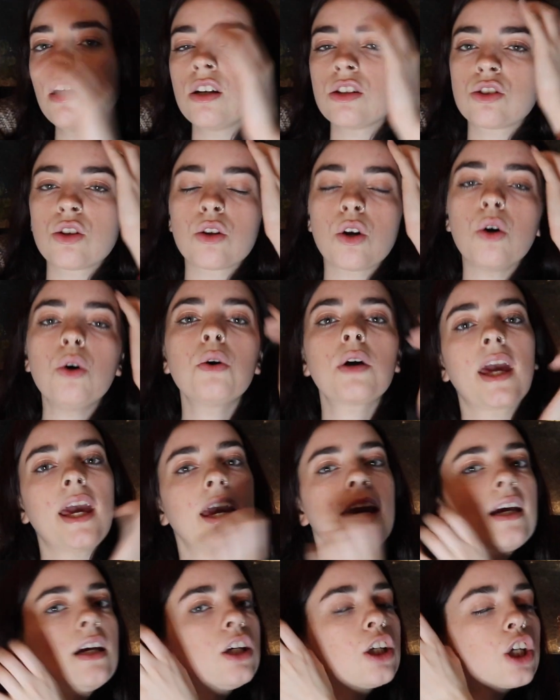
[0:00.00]
So the whole
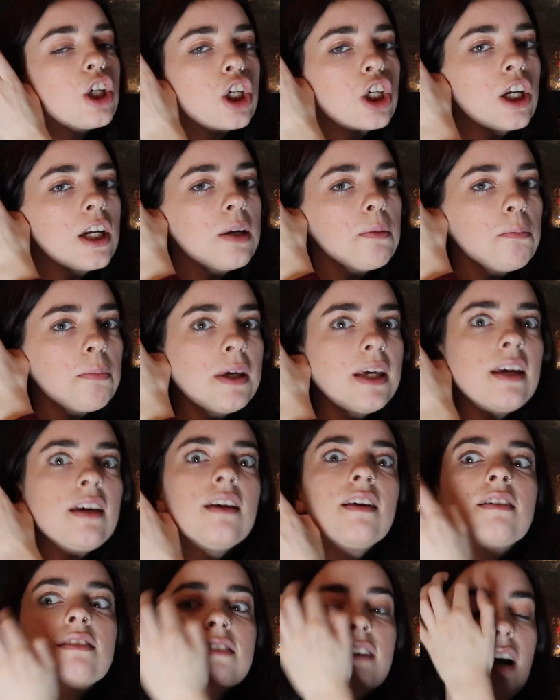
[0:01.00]
cage should be
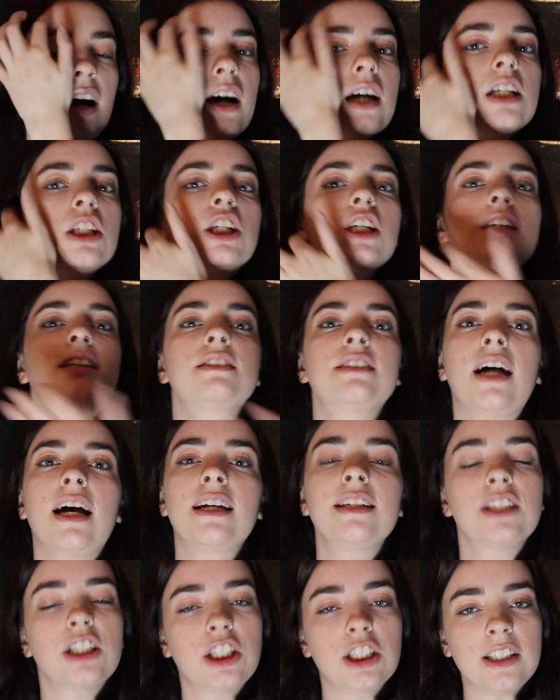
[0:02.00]

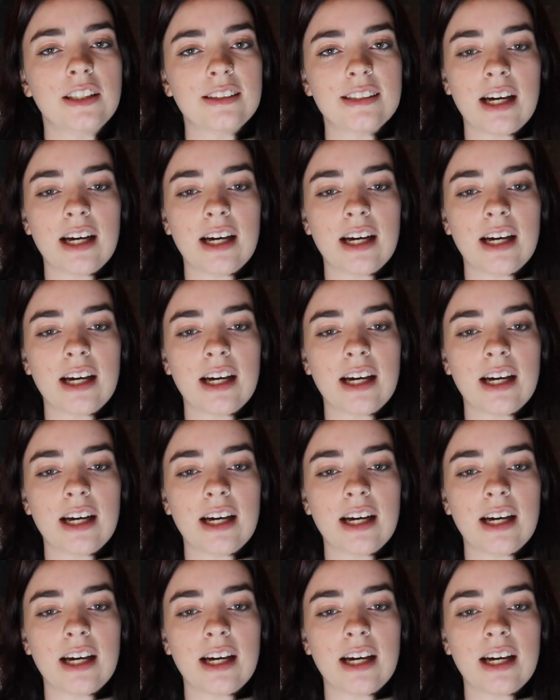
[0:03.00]
110 degrees.